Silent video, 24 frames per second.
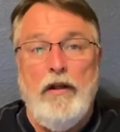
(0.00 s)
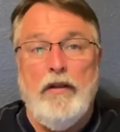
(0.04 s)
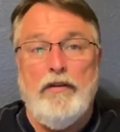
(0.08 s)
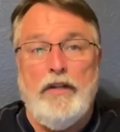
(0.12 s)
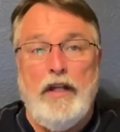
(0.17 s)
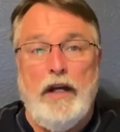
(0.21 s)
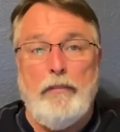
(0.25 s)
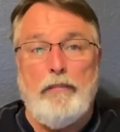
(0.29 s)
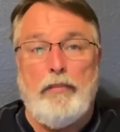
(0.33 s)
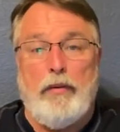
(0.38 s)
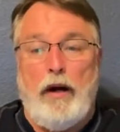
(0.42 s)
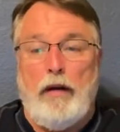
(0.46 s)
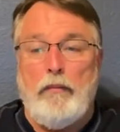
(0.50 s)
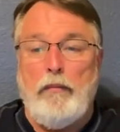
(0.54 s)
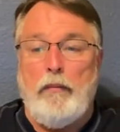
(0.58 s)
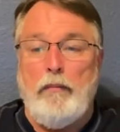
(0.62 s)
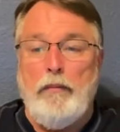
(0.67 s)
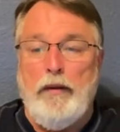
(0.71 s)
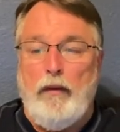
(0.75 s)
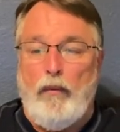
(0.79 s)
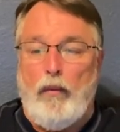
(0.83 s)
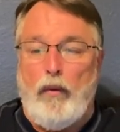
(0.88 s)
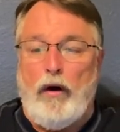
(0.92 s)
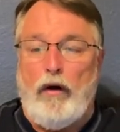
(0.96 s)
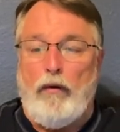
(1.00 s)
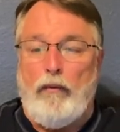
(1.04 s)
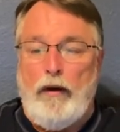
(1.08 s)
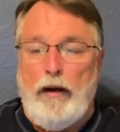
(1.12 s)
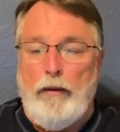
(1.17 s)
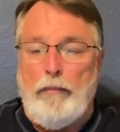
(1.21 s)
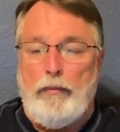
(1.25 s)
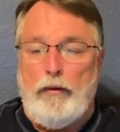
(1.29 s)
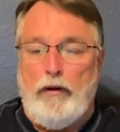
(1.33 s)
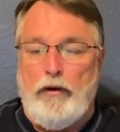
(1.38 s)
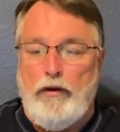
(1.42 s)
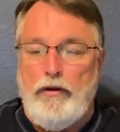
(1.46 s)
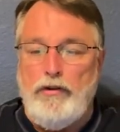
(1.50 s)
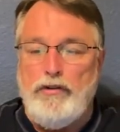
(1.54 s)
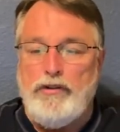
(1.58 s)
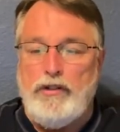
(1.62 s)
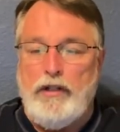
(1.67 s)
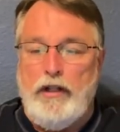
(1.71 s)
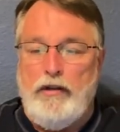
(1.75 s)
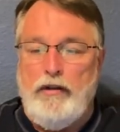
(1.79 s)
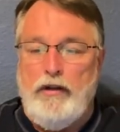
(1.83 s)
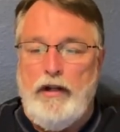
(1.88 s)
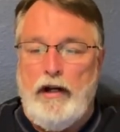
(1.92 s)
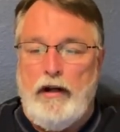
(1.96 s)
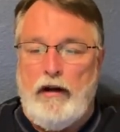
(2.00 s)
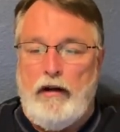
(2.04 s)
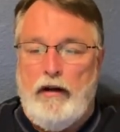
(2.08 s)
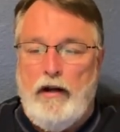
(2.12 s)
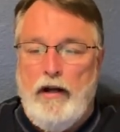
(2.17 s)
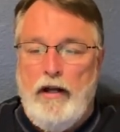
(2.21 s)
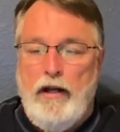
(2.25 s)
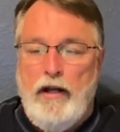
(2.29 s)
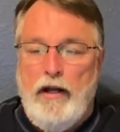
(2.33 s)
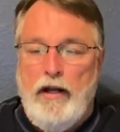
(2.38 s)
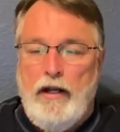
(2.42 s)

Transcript: they probably were reproduced in there.